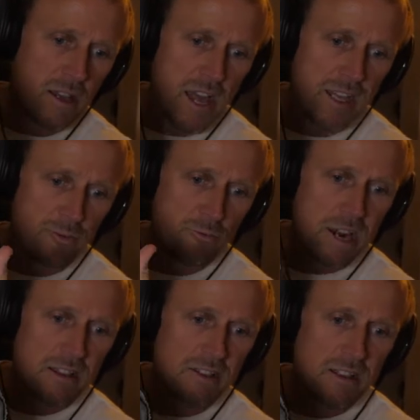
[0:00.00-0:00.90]
And it's
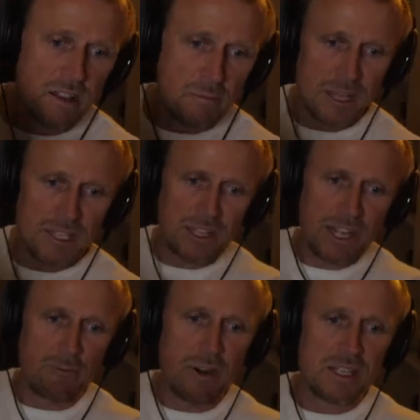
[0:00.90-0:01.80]
running,
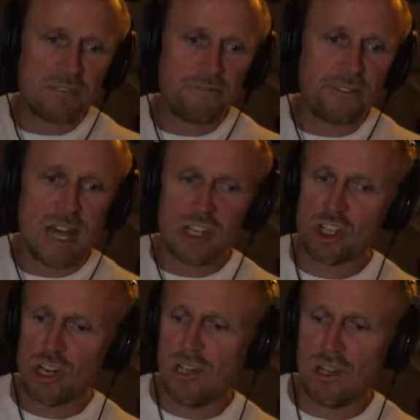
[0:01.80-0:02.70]
basically it runs
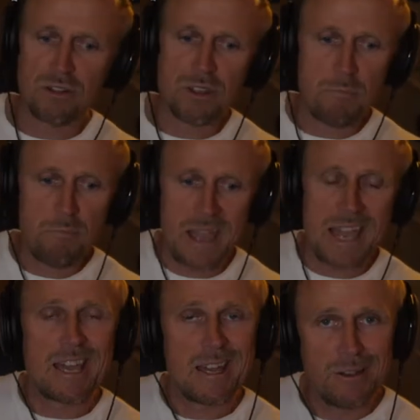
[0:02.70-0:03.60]
flush along the
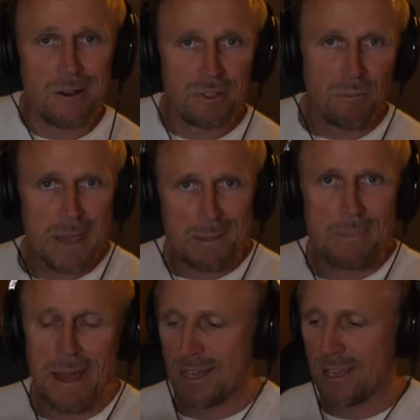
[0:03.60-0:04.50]
back of the
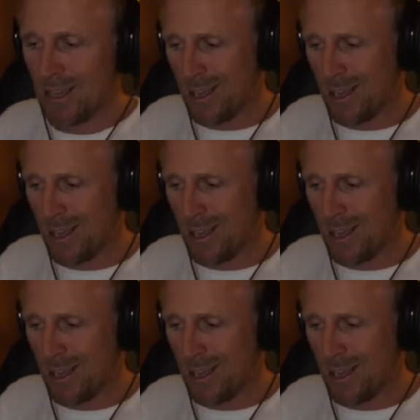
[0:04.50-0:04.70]
backpack.